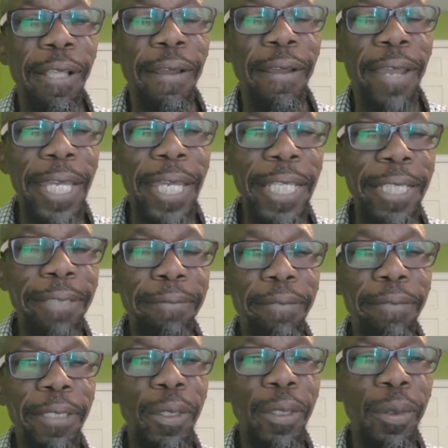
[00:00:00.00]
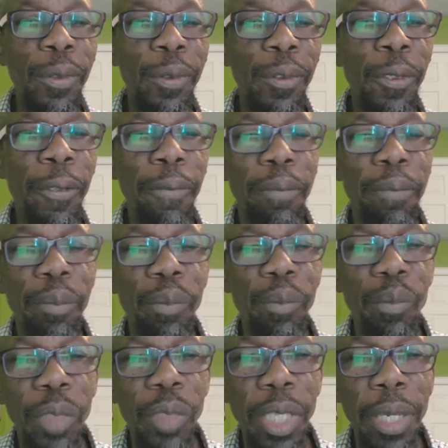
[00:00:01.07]
Alright? So
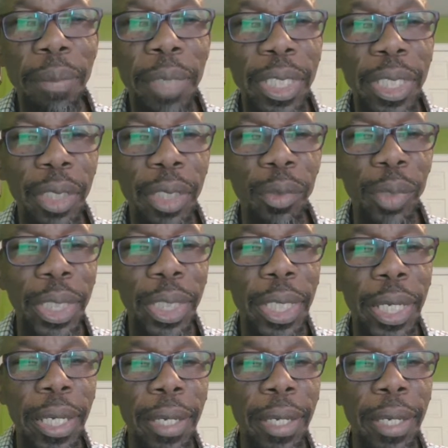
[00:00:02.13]
they meeting with